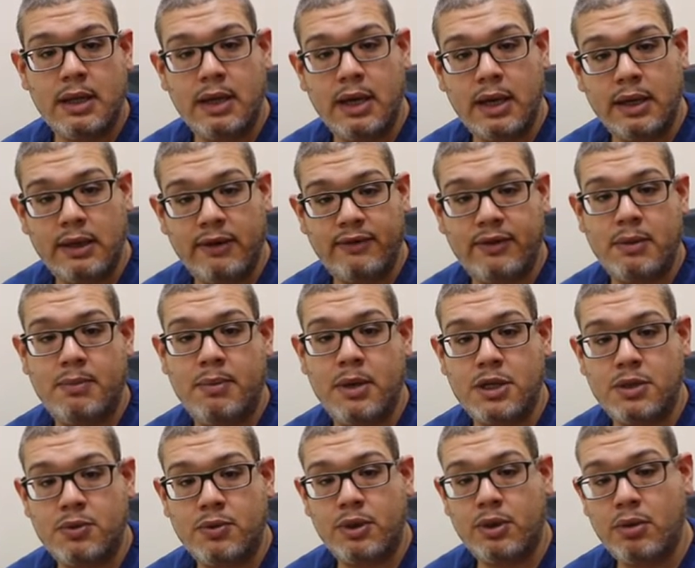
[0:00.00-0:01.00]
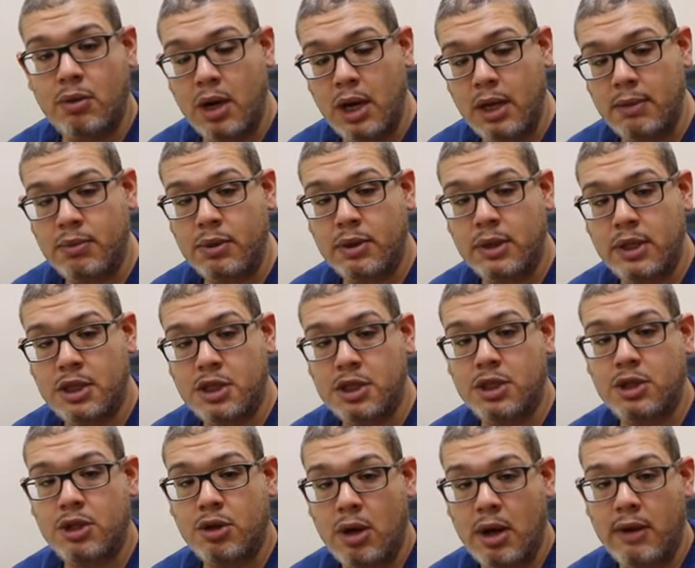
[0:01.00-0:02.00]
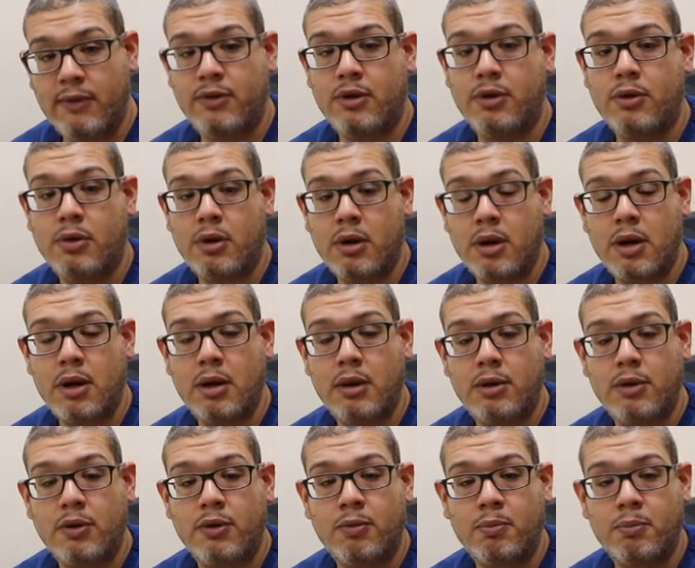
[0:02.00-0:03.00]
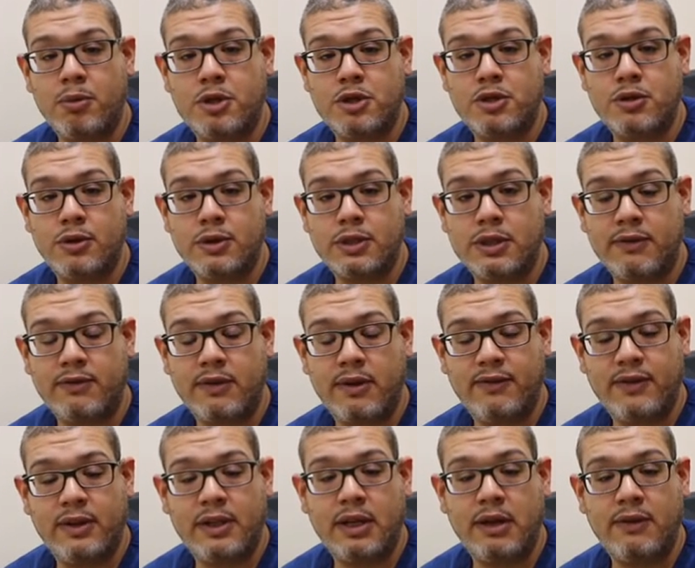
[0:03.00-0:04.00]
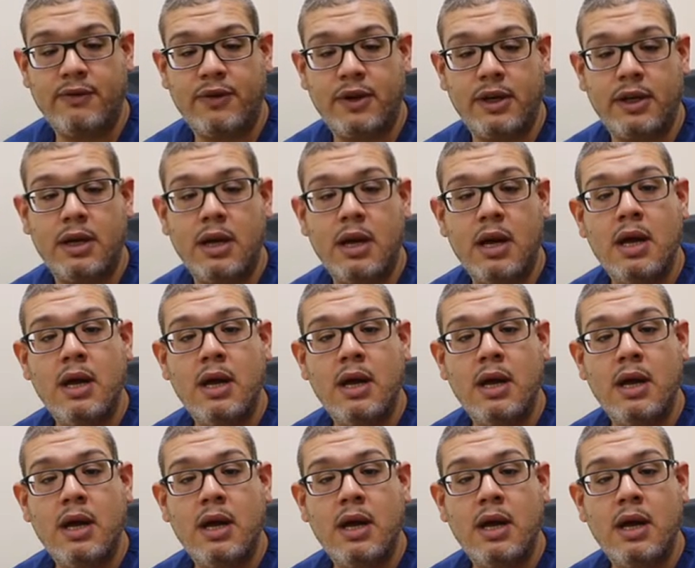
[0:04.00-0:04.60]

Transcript: that if the patient went to hypotension, you have your push dose of the phenylephrine.